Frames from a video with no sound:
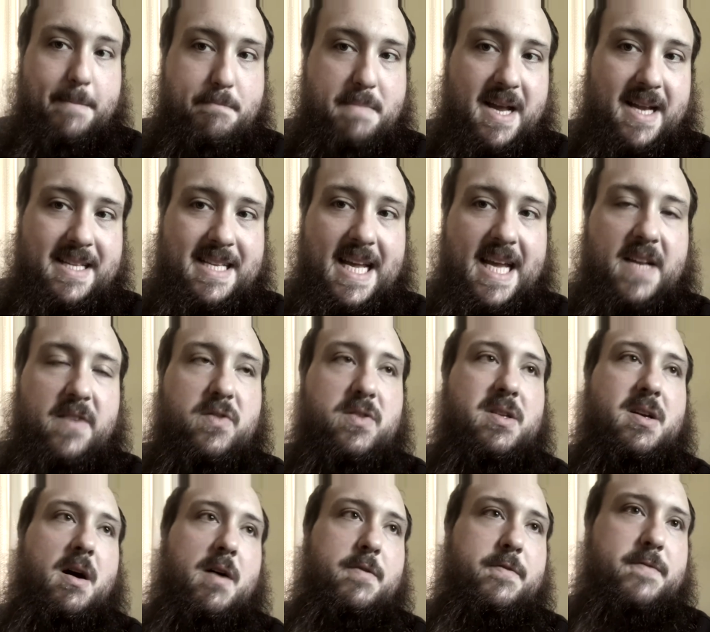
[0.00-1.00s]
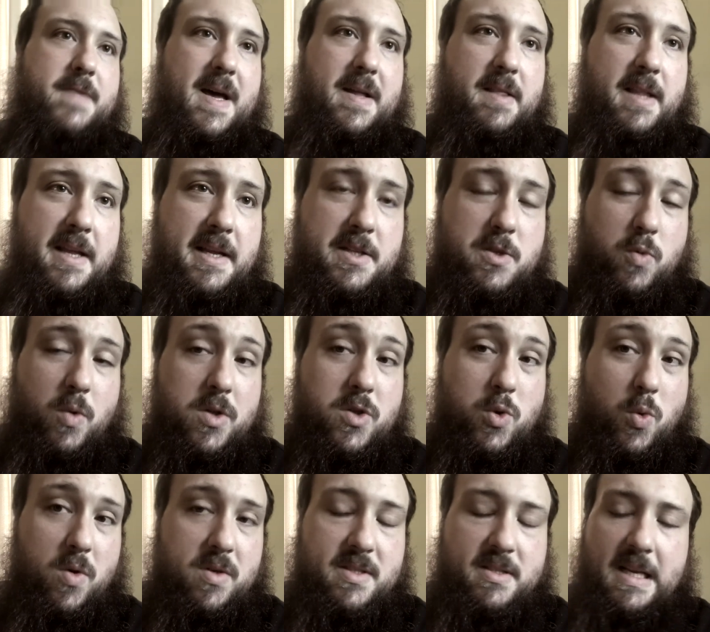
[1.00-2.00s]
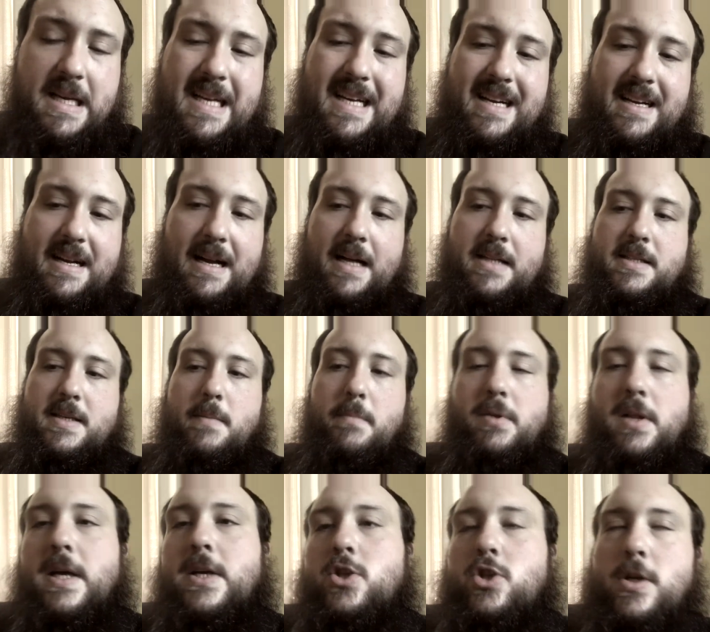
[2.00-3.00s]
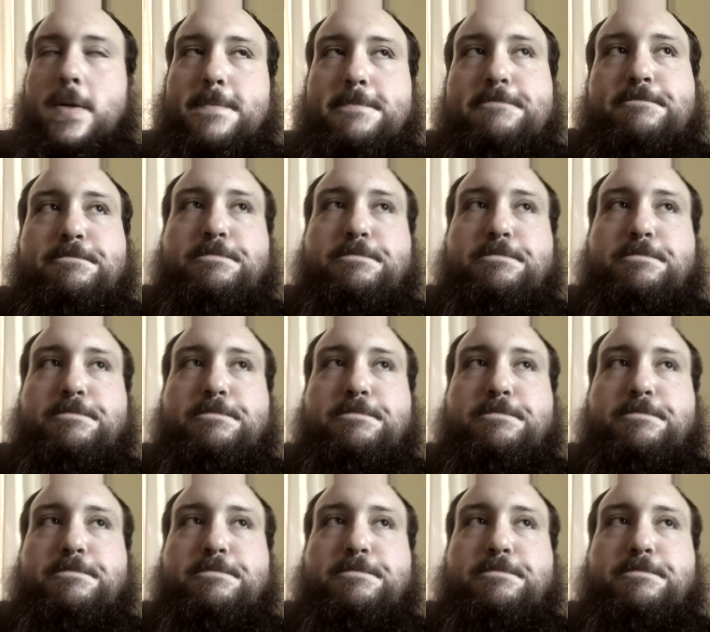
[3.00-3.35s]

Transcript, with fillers: meditative self that leans one towards contemplation.